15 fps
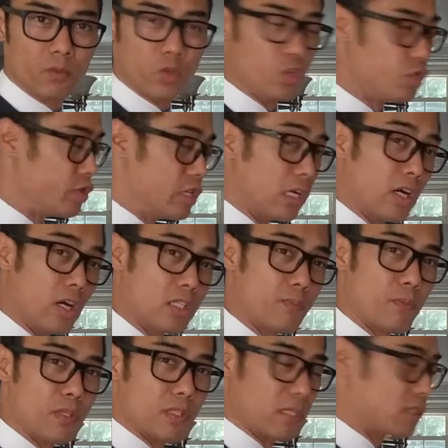You treat your
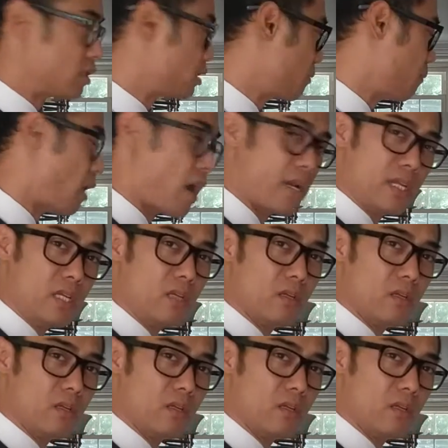customers as just a body?